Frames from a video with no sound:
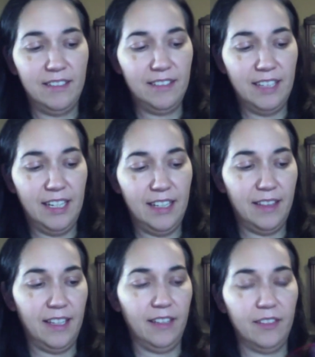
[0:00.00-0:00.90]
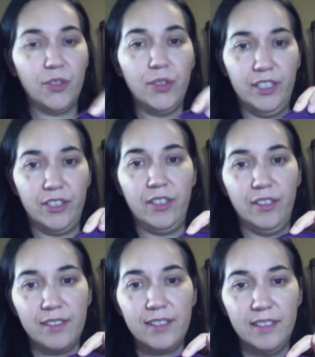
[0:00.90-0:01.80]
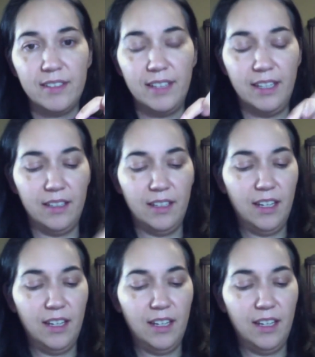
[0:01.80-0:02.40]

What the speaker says: anything traditional since then,